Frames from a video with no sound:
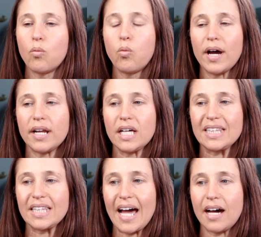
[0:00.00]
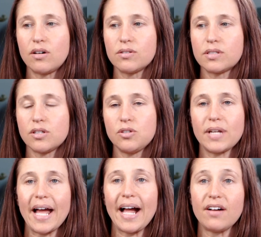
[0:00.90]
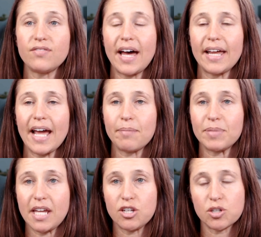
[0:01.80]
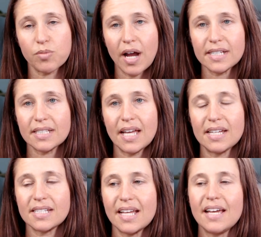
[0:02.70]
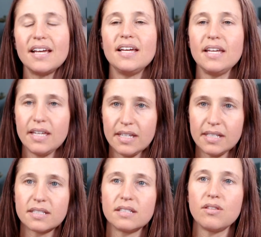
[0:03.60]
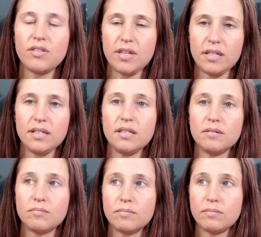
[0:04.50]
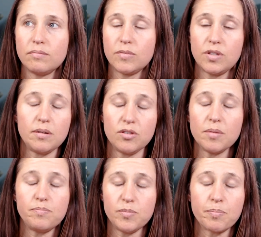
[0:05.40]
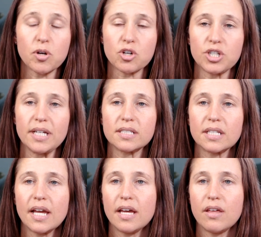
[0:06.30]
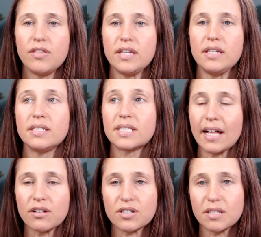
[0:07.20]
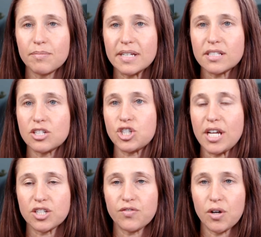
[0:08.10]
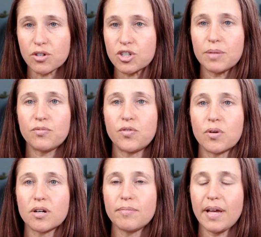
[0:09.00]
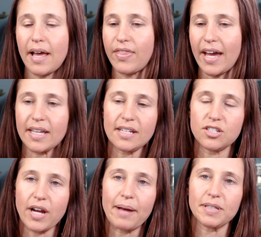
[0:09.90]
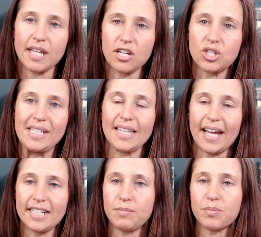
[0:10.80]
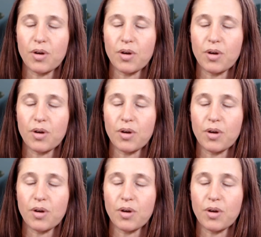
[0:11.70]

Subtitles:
What allows you to have that application processed is the purchase. The seller submits a change of ownership form, and that gets your application in line to be